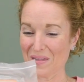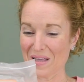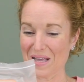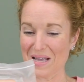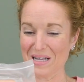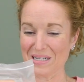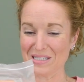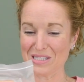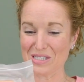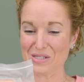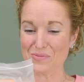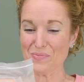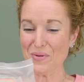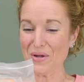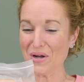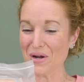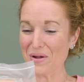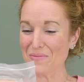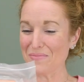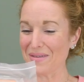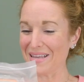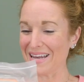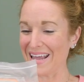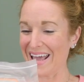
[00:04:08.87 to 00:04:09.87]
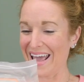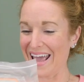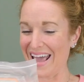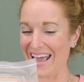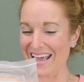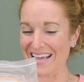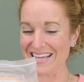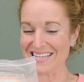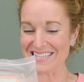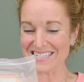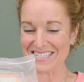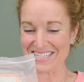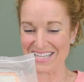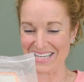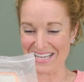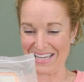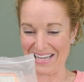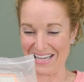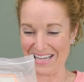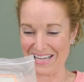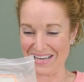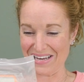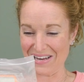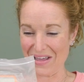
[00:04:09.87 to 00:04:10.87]
Experiment
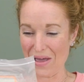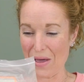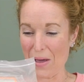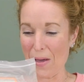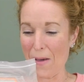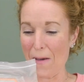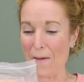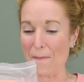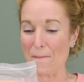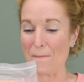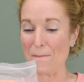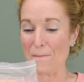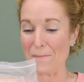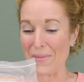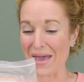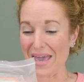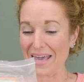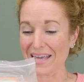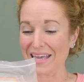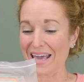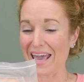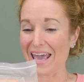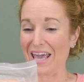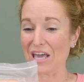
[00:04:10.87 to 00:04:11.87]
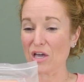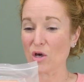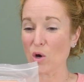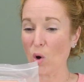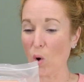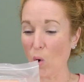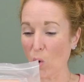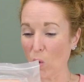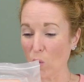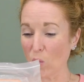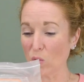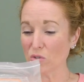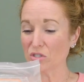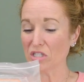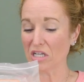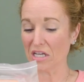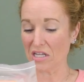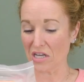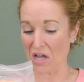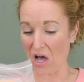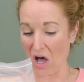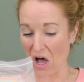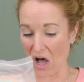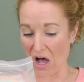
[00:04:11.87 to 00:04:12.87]
18, make a cold
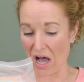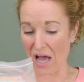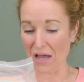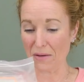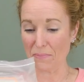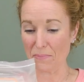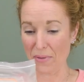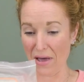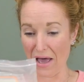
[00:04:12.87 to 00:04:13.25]
and hot